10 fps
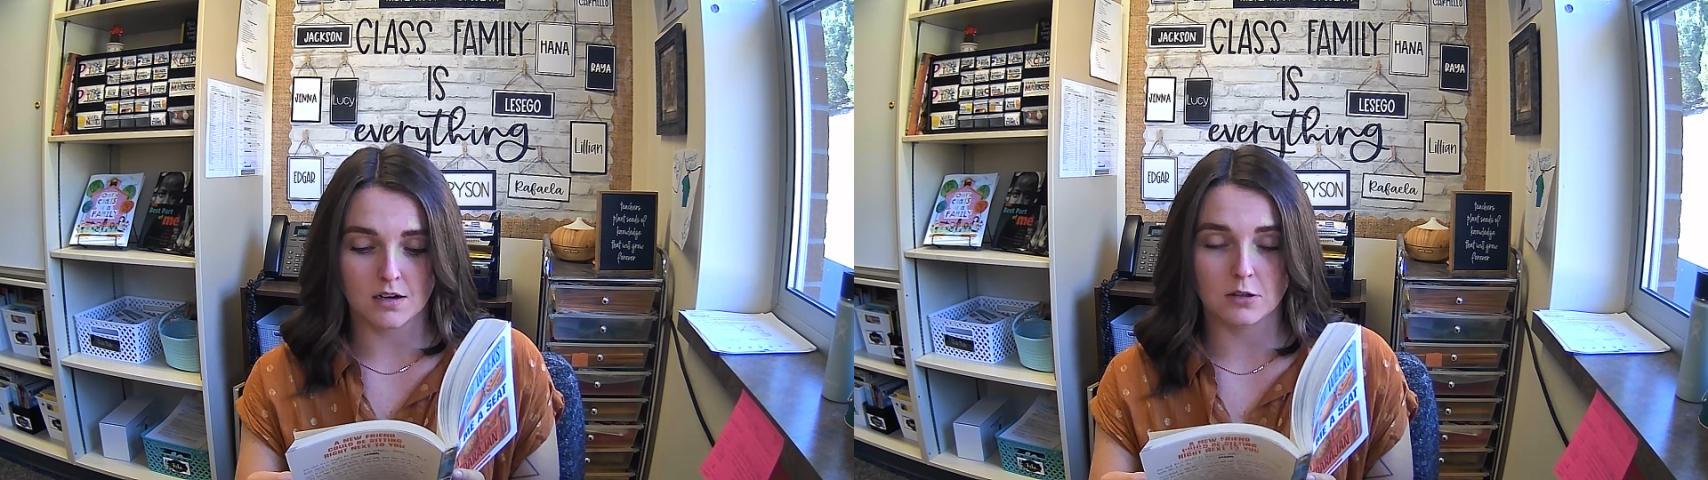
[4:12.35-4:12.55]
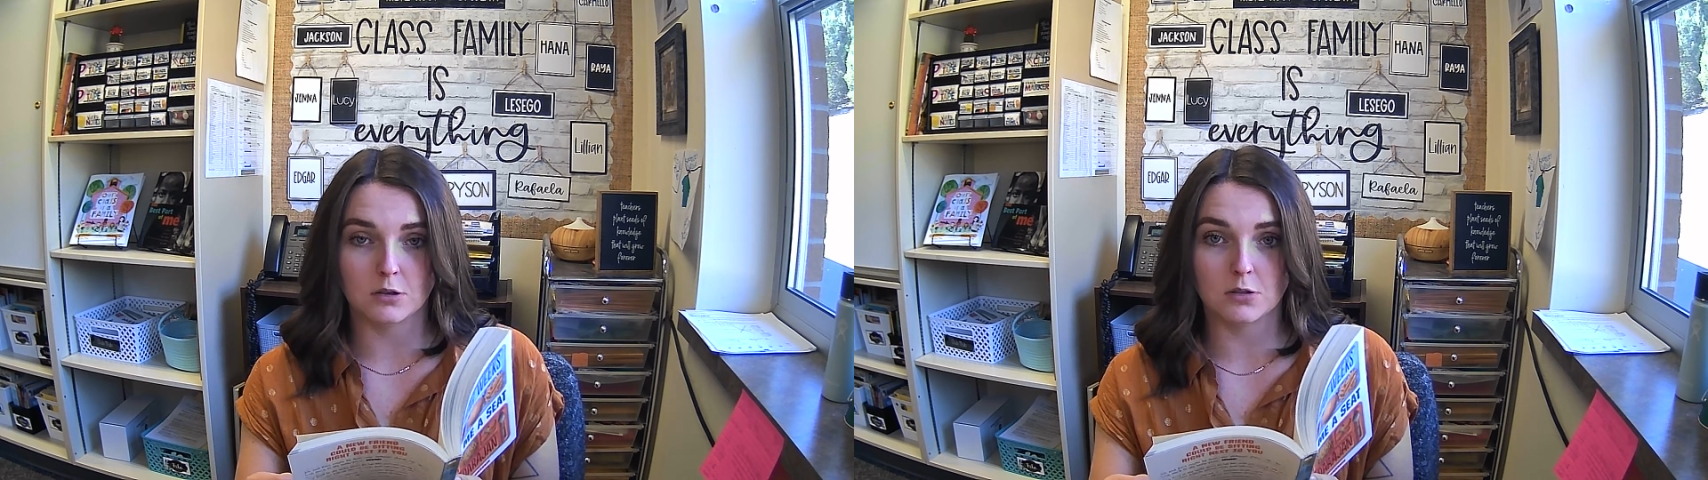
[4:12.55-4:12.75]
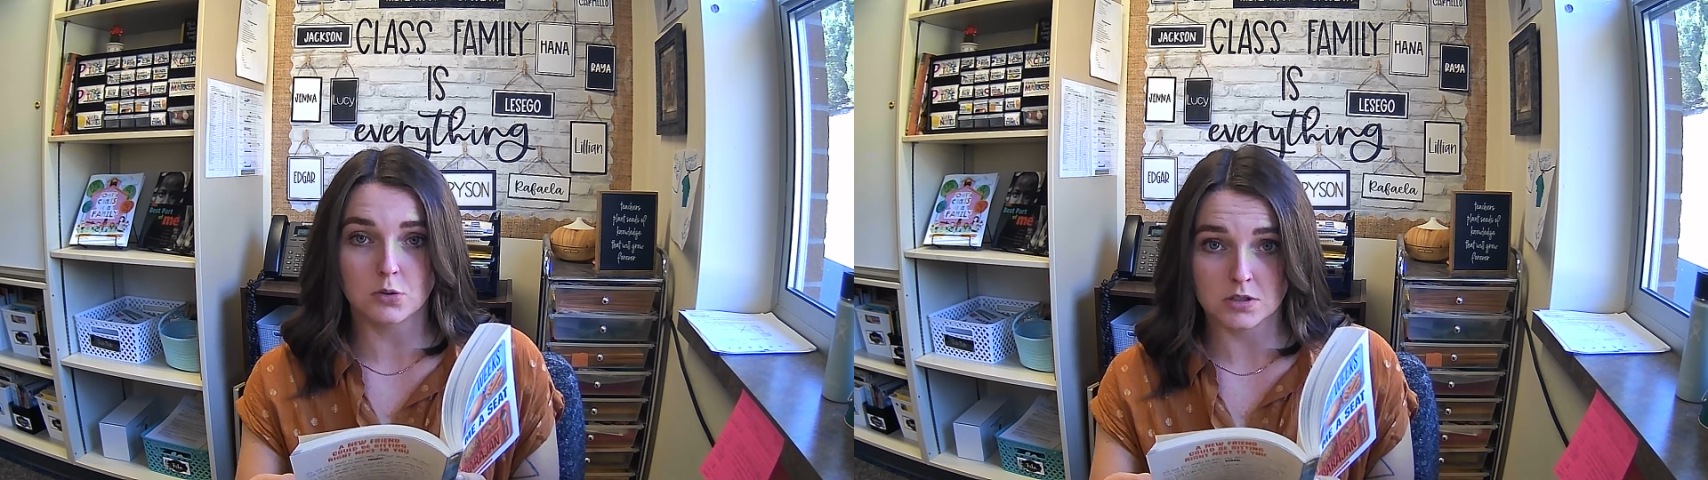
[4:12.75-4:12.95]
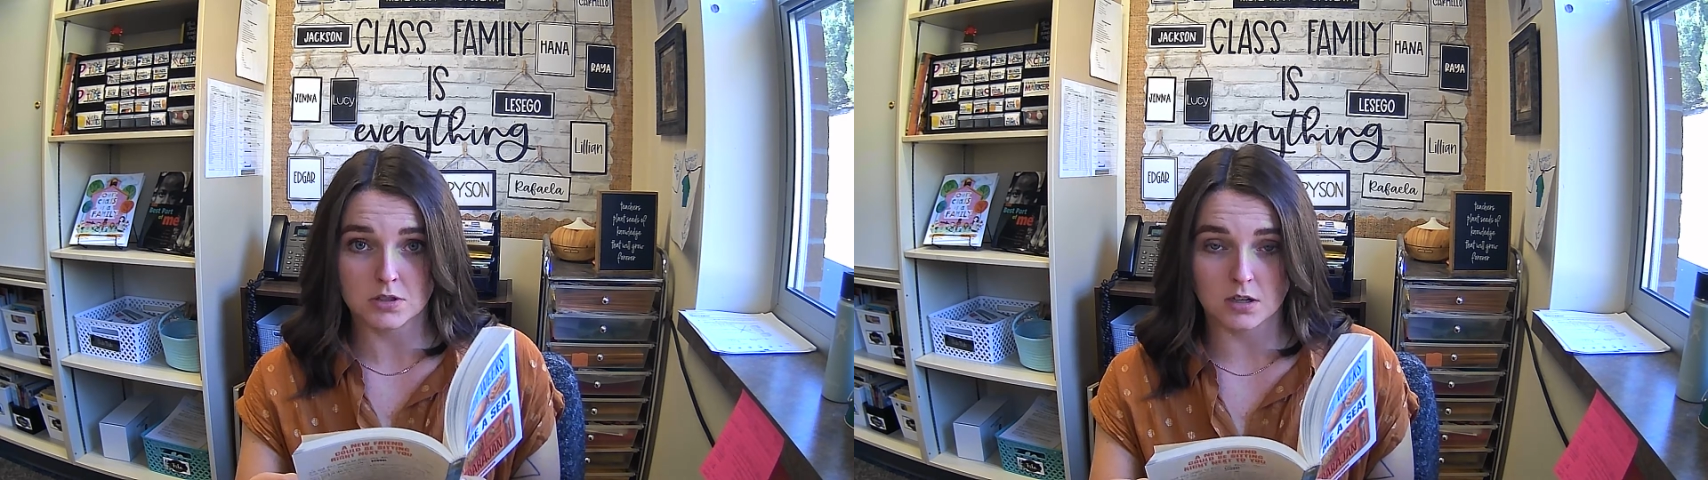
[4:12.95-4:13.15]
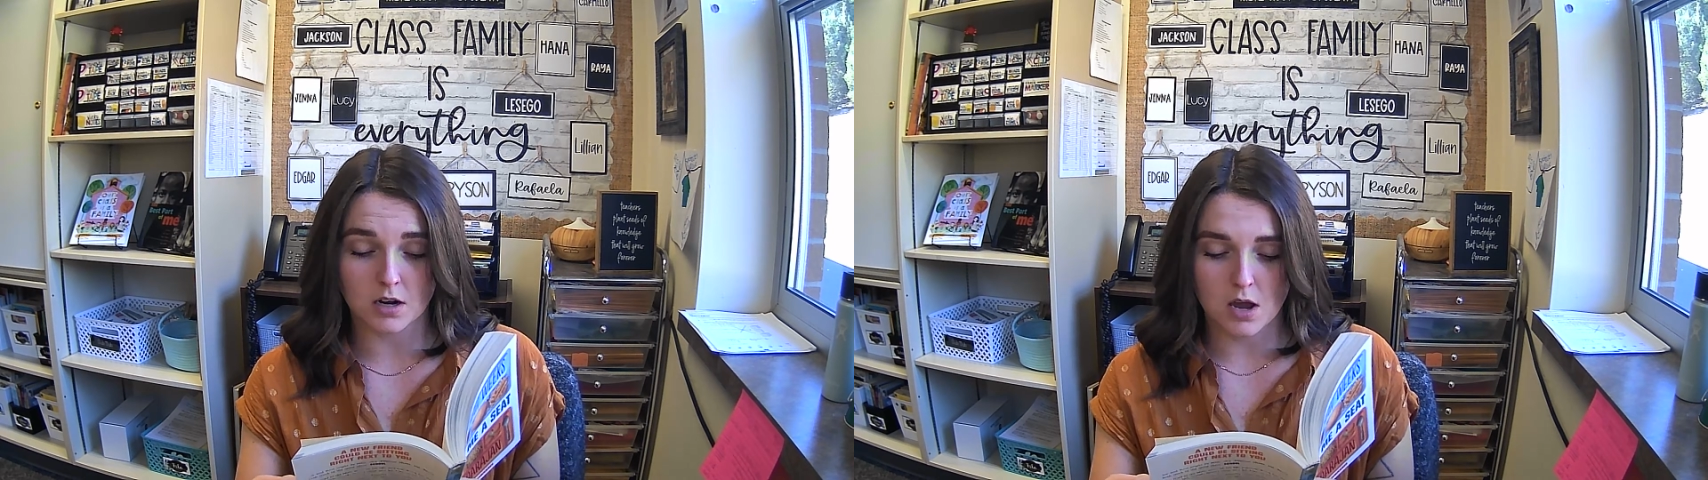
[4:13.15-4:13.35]
a
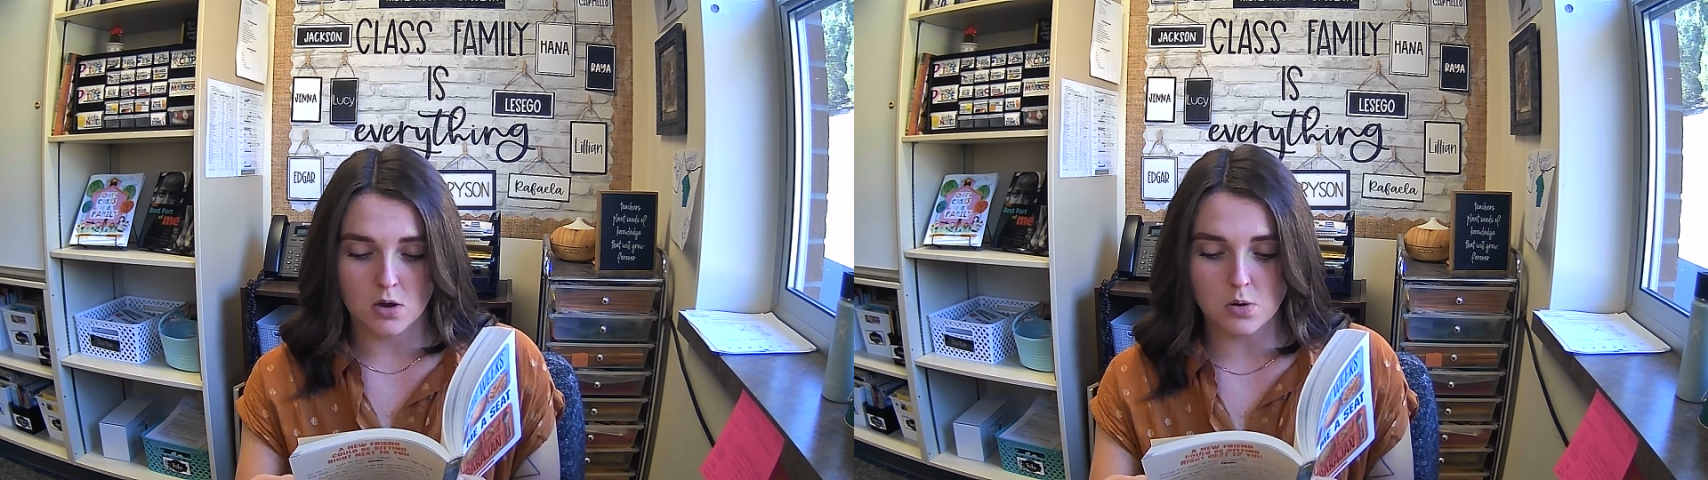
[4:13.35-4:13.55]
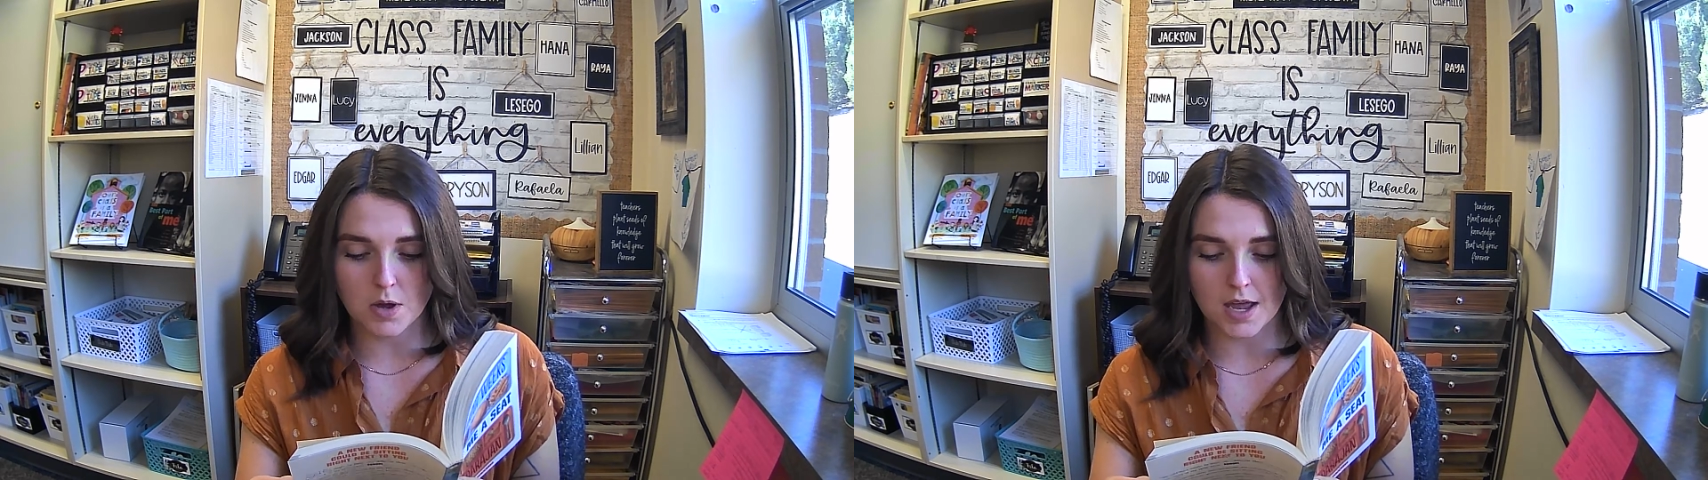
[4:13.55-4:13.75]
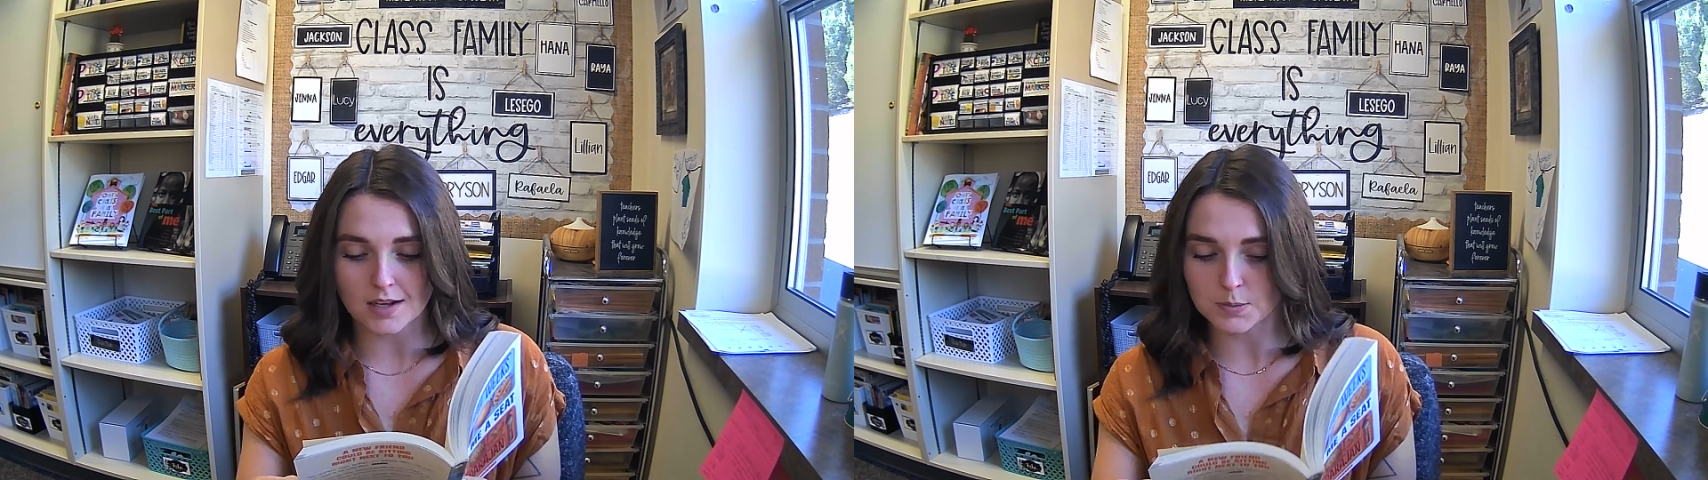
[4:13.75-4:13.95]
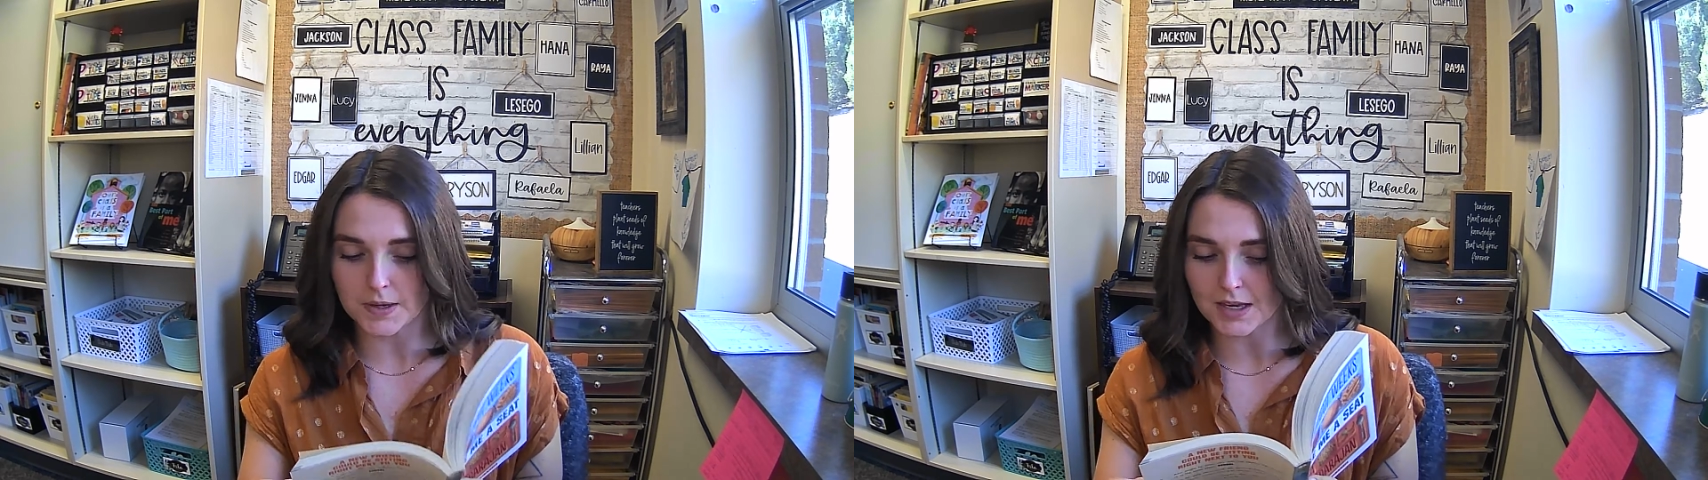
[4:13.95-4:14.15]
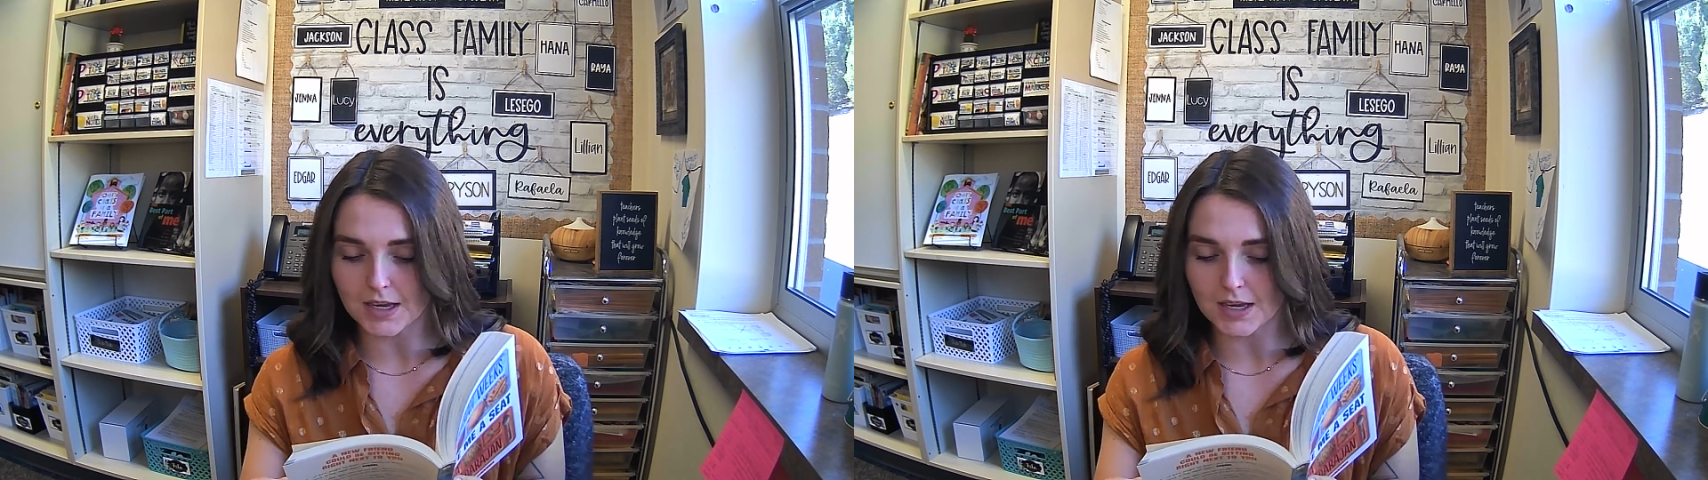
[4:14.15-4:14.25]
loser who can't speak